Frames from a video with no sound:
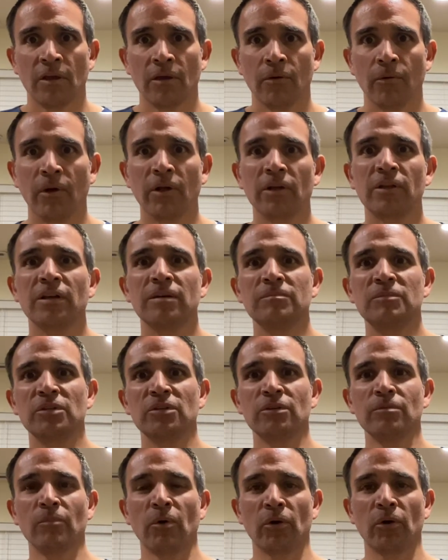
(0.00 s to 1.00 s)
Welcome
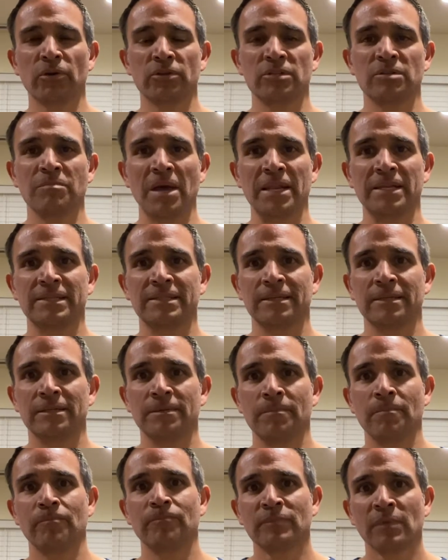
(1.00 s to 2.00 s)
to Motors and Medicine.
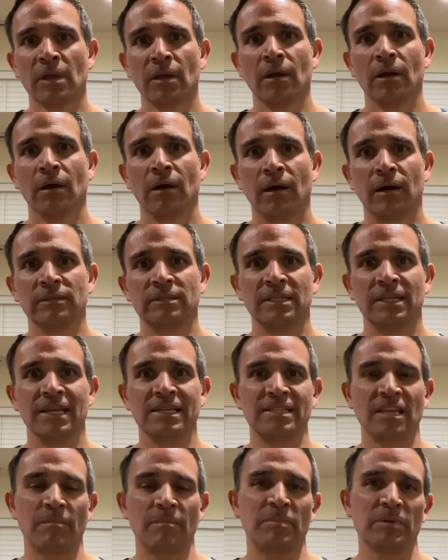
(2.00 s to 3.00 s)
On
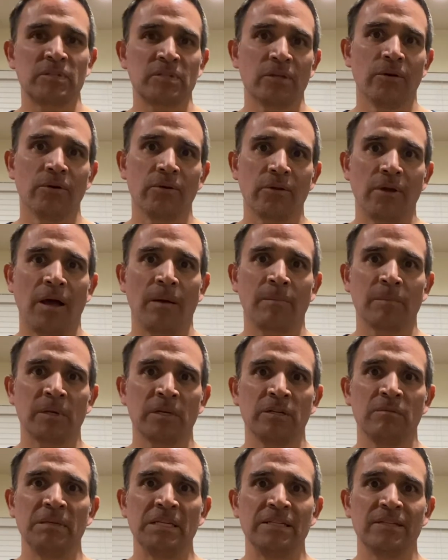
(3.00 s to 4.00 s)
today's episode, I'm going
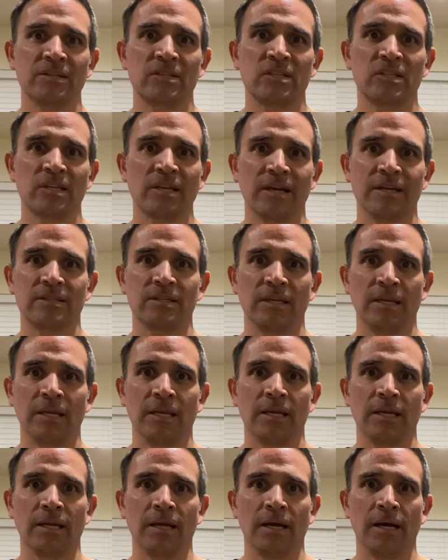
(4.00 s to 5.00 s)
to be
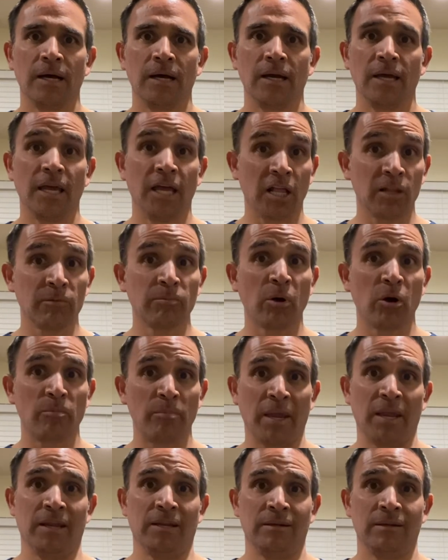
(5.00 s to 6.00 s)
discussing elbow
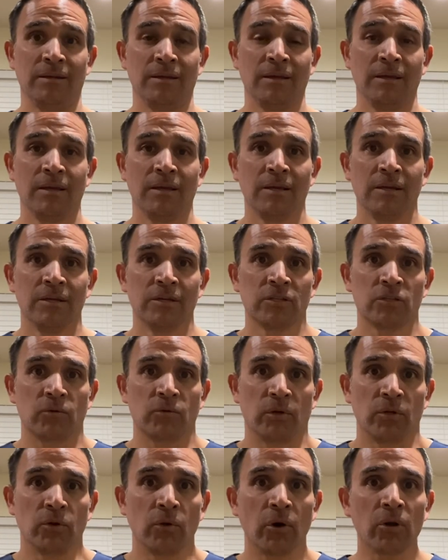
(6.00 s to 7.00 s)
pain. So
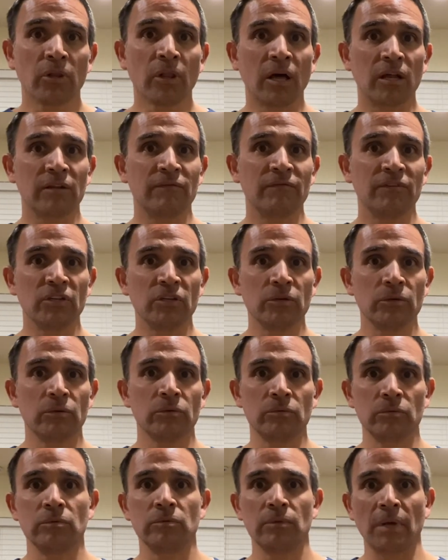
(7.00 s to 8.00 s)
I know a lot of
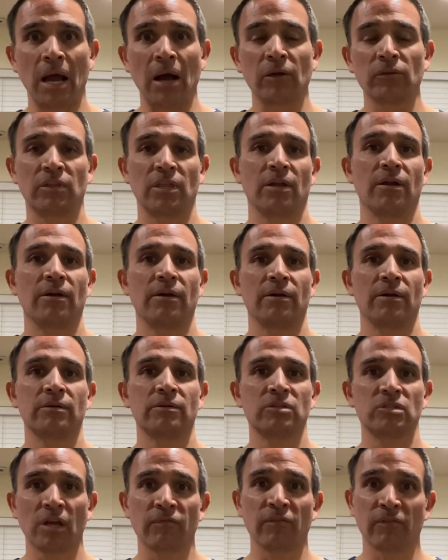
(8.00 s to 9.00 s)
you out there
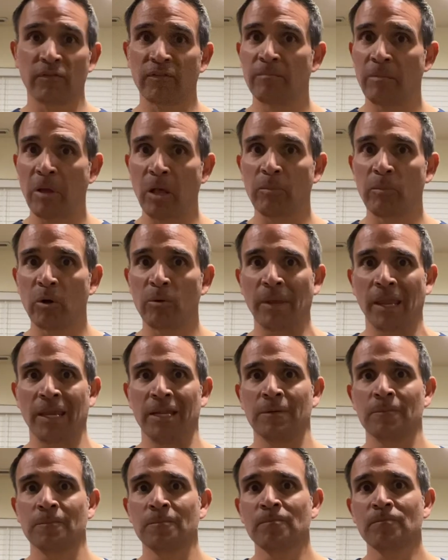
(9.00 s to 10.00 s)
suffer from elbow
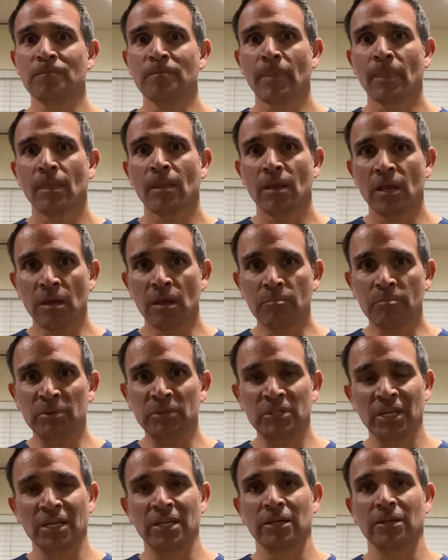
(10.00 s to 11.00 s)
pain. In
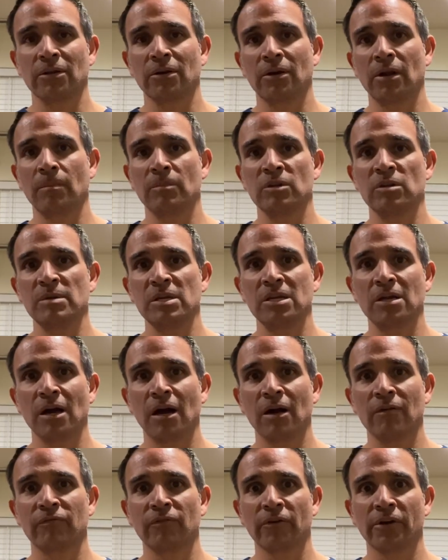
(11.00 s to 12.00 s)
particular, I'm going to be
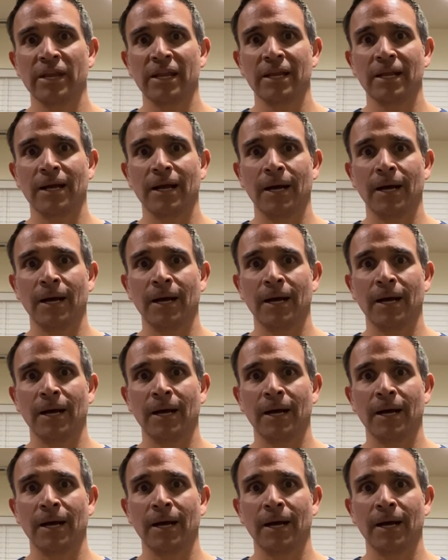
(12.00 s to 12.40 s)
covering